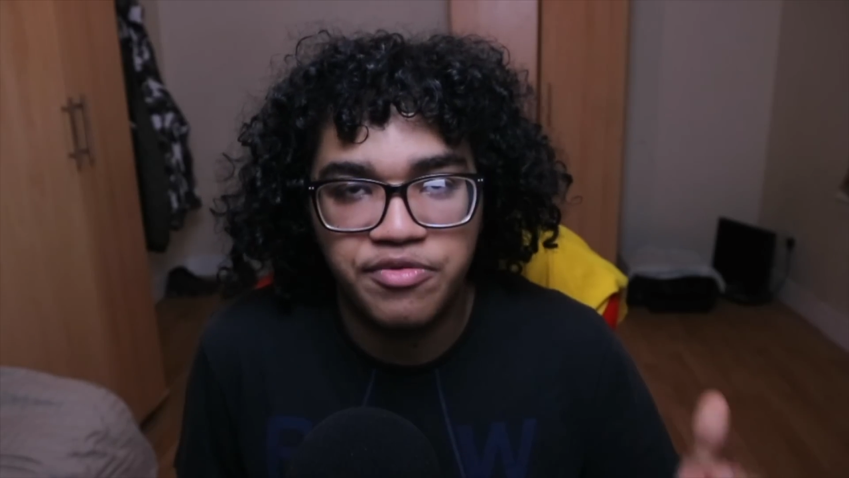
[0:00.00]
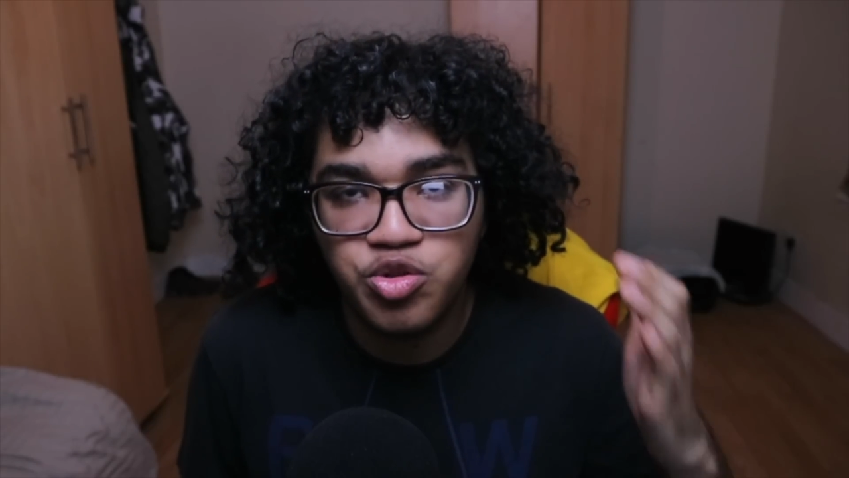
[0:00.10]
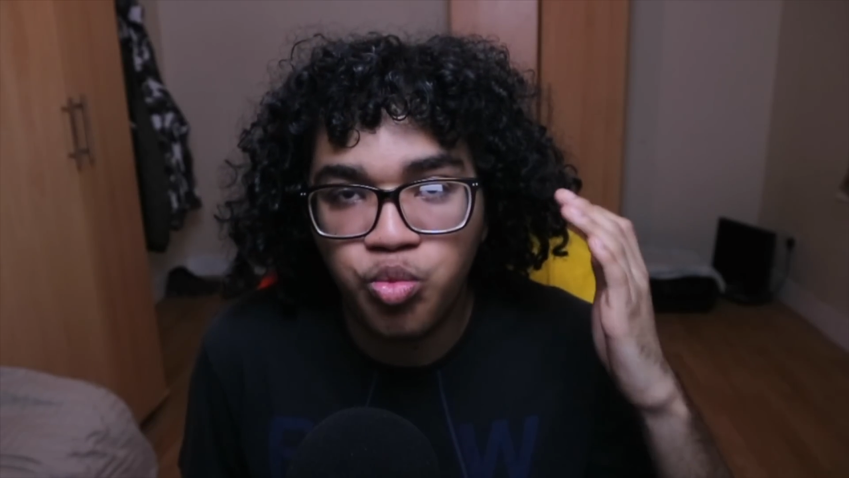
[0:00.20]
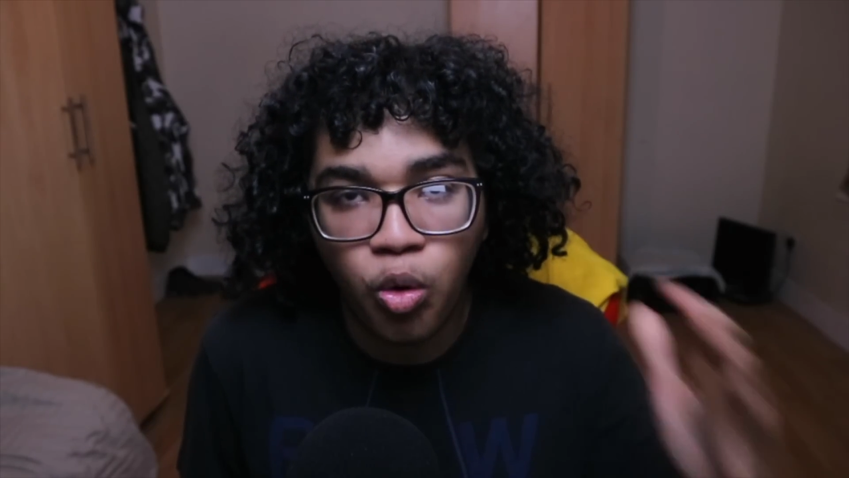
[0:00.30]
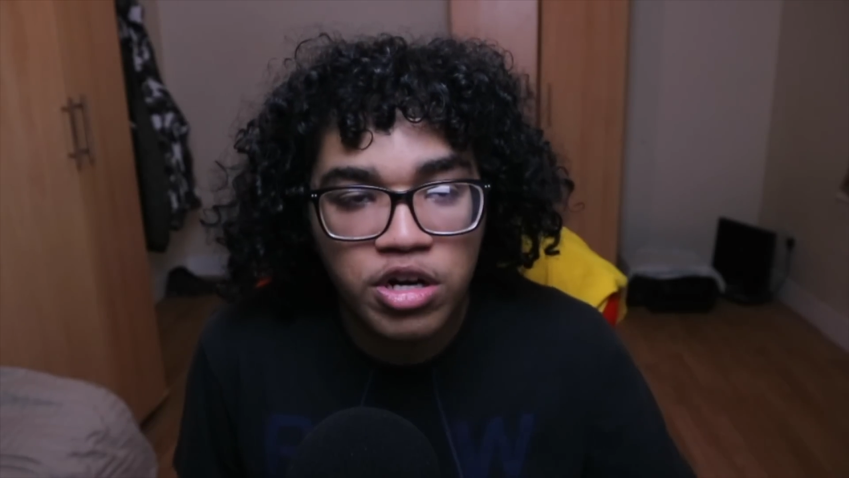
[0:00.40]

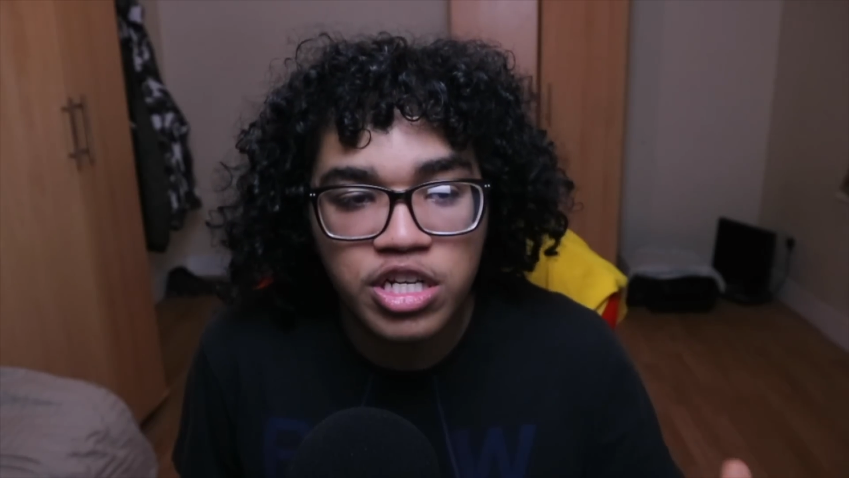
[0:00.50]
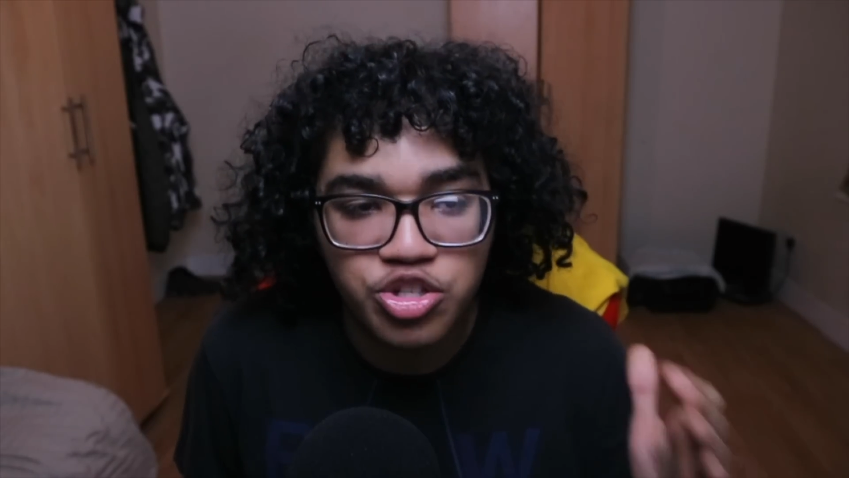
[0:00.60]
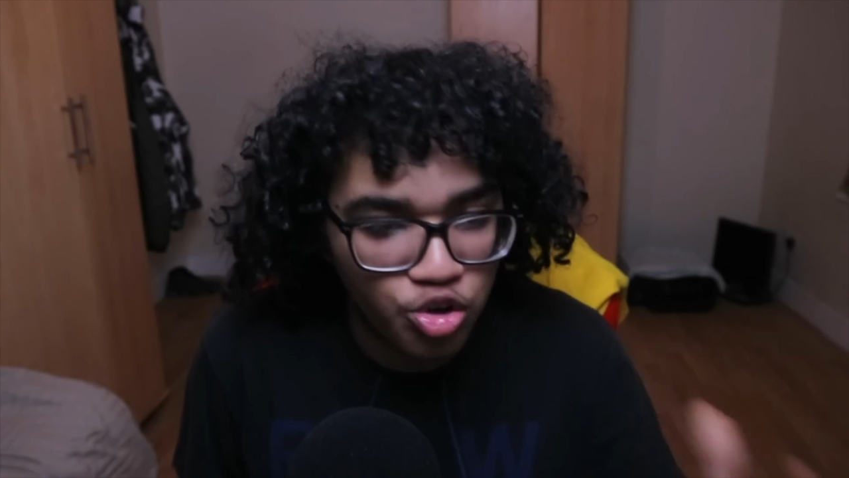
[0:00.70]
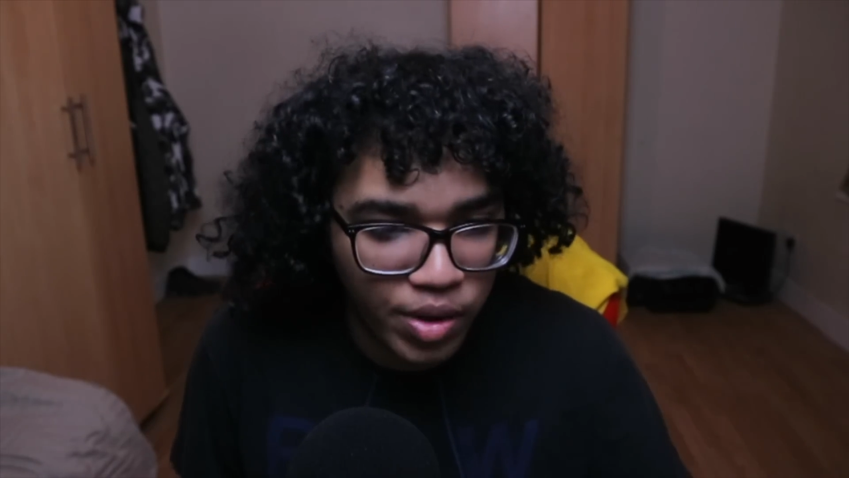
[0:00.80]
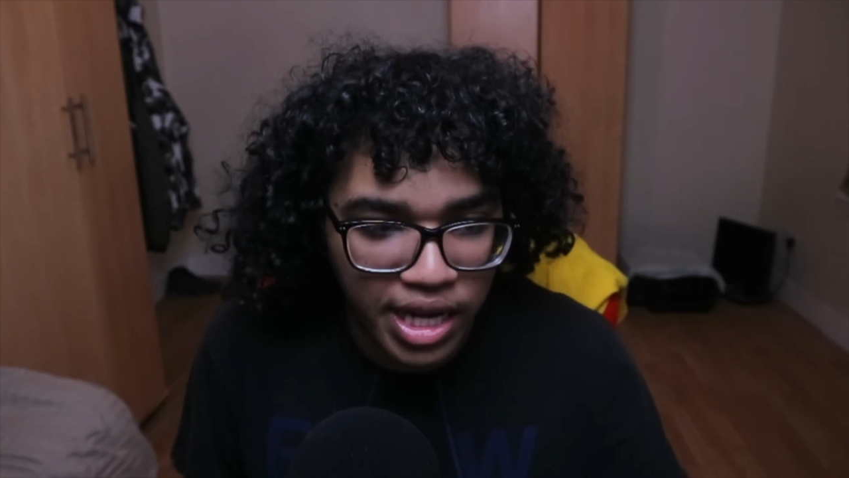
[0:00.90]
If you want to
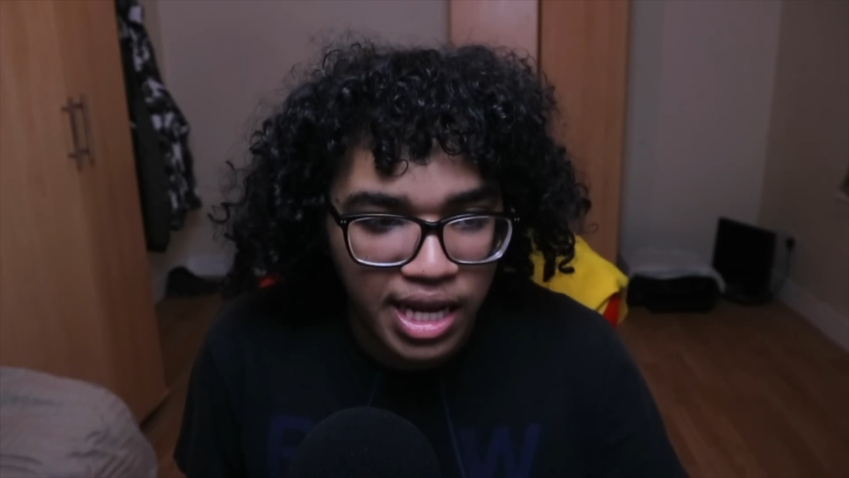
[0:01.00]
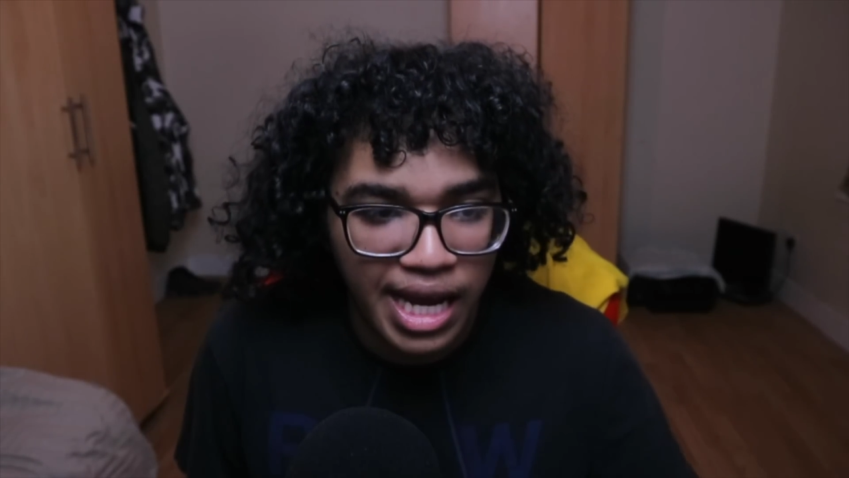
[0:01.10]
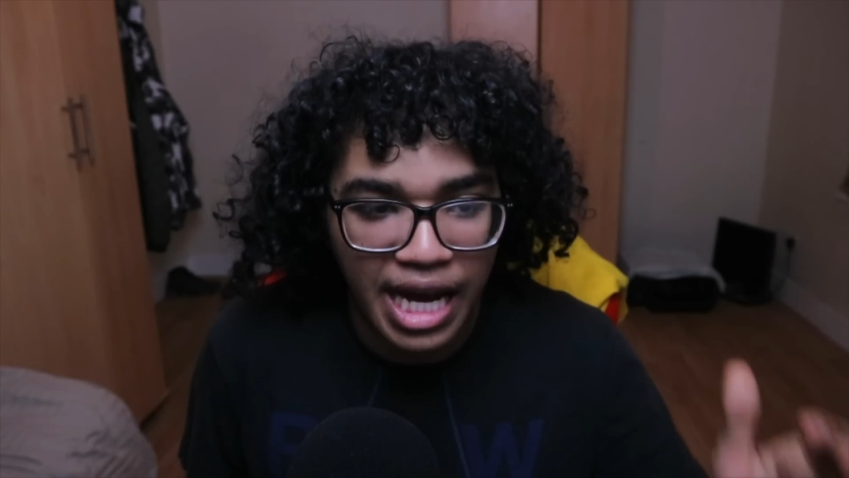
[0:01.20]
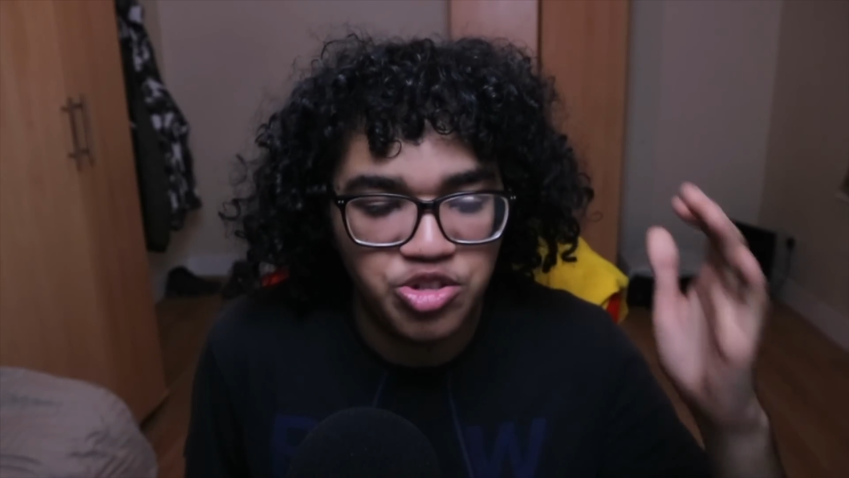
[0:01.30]
do it